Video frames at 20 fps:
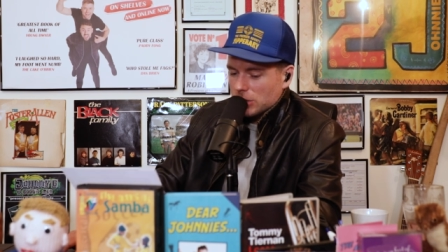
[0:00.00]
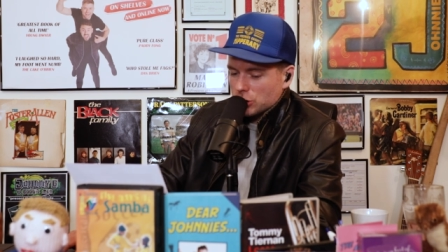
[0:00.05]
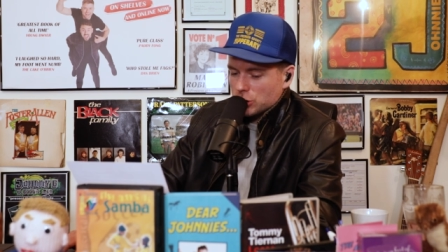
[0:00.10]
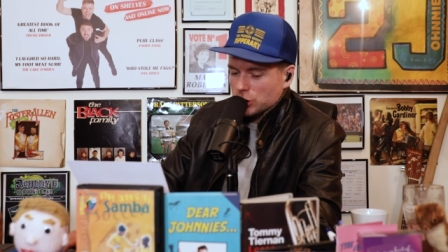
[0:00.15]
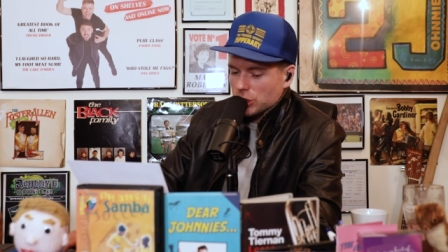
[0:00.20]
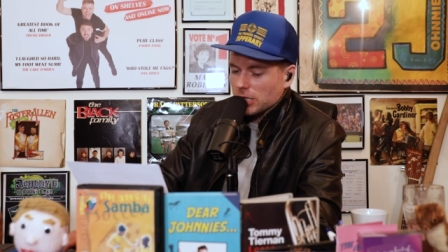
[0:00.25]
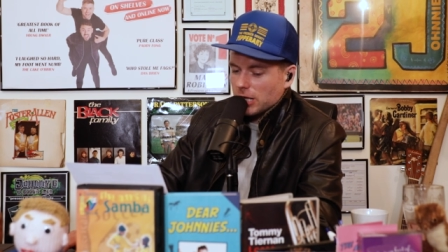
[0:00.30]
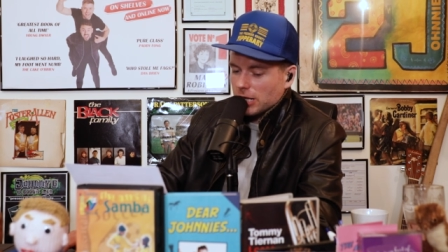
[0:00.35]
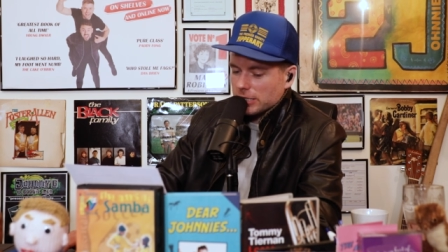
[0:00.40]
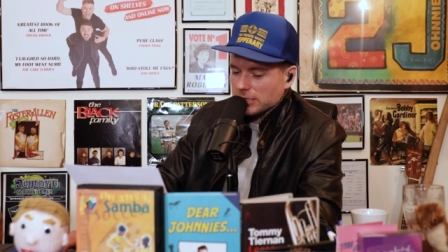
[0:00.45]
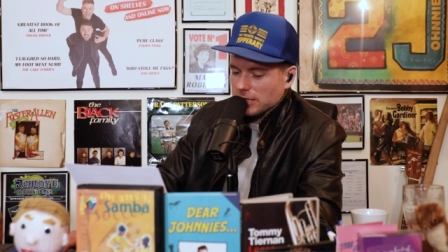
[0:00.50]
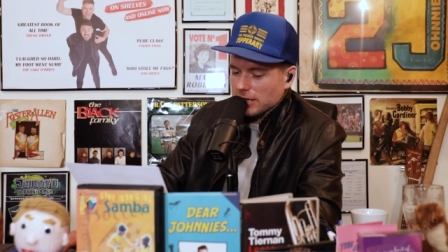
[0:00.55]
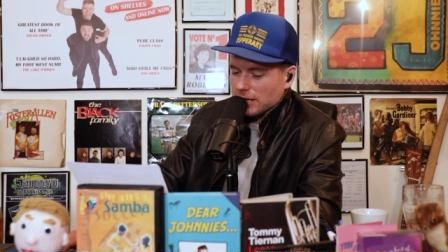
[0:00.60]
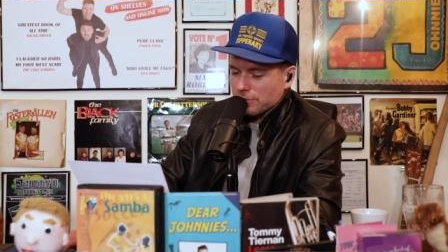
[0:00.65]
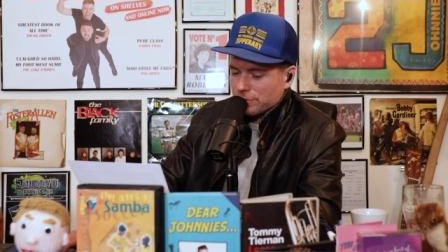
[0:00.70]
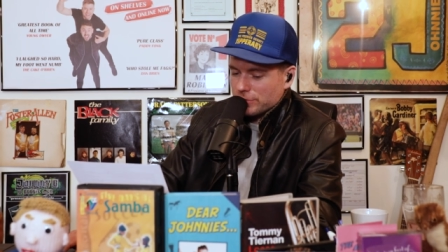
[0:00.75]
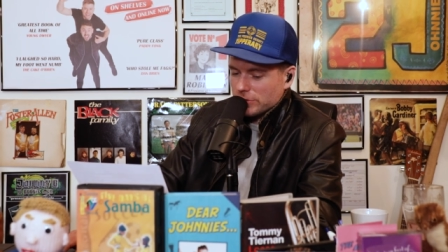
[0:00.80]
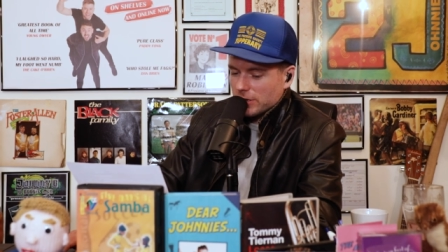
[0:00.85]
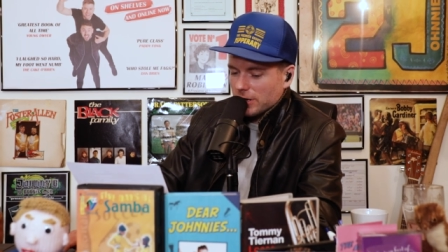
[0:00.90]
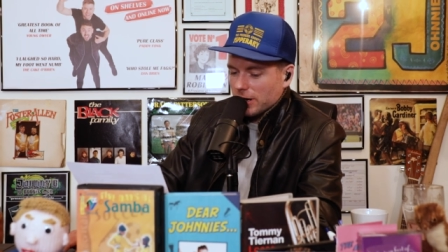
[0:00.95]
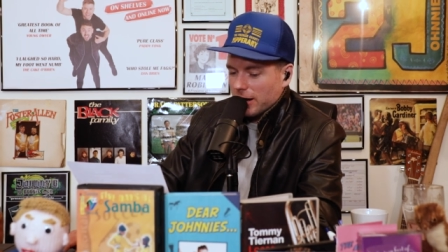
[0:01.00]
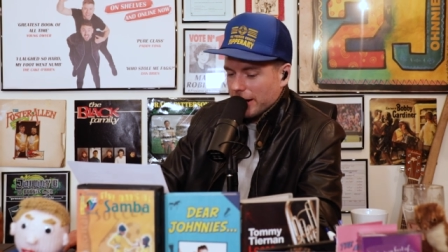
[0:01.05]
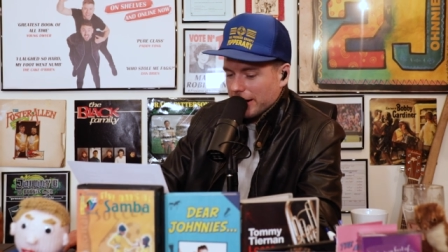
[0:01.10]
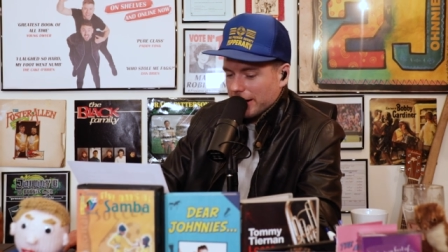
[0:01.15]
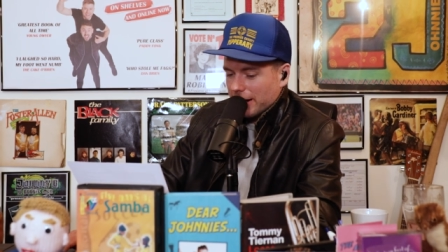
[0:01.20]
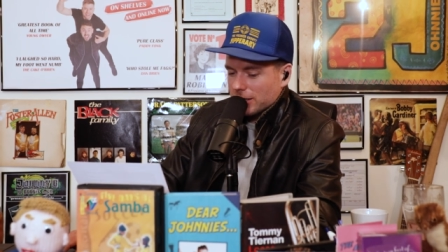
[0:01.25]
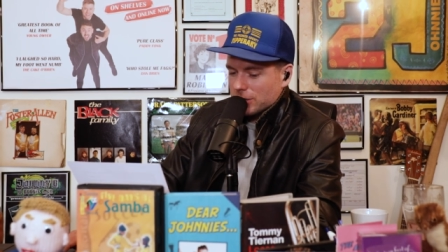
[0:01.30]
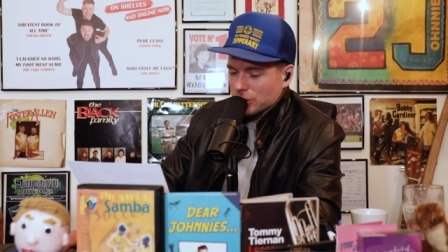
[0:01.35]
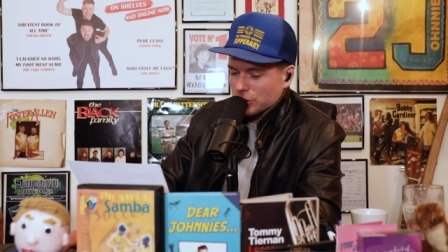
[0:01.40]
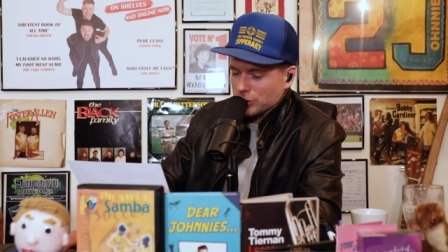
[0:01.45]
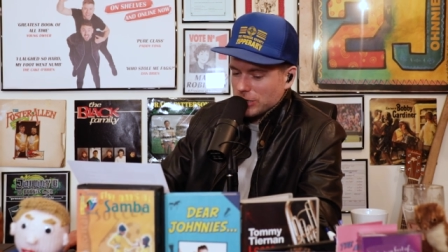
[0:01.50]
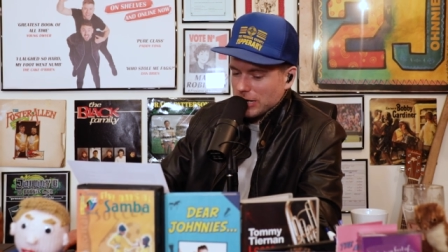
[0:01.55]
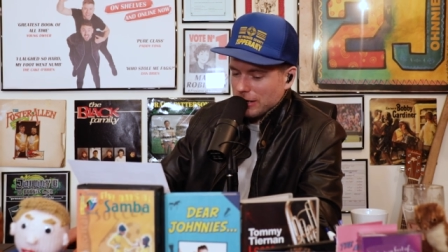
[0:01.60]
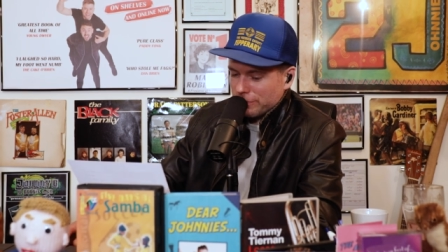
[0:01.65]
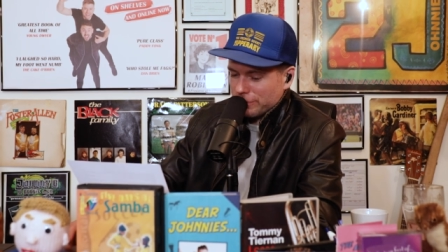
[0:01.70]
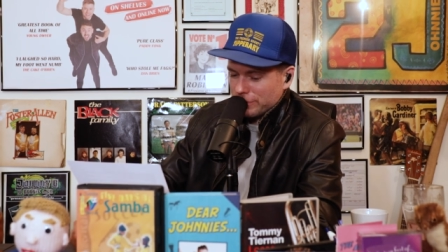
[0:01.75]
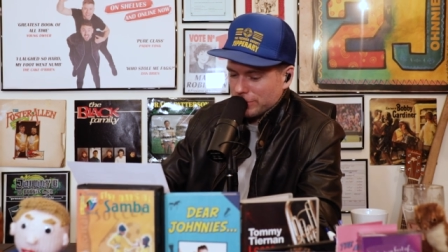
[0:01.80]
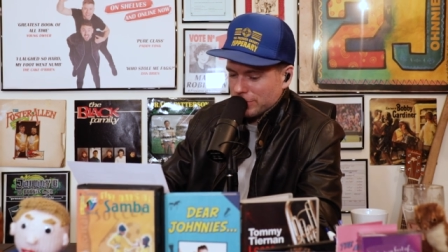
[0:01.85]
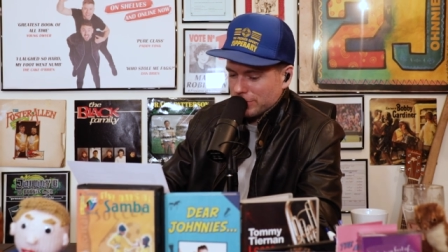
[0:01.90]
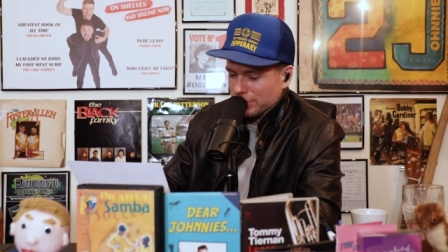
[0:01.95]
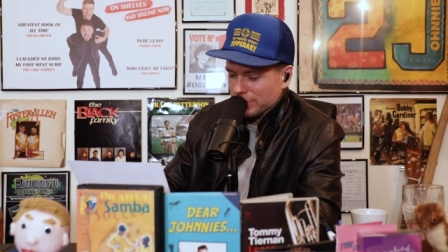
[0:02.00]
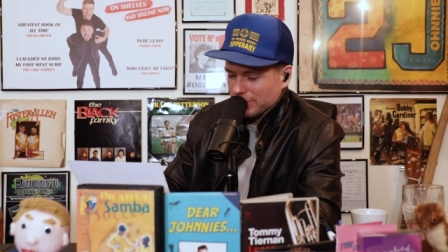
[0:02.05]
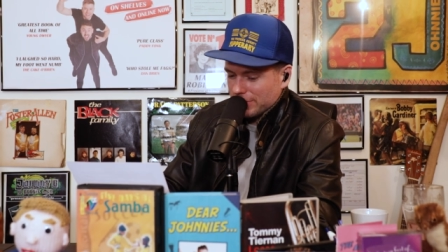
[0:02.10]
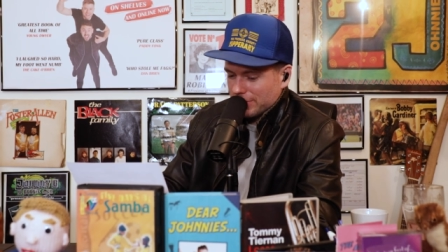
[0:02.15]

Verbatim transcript: "She Got the Lift, I Got the Shaft."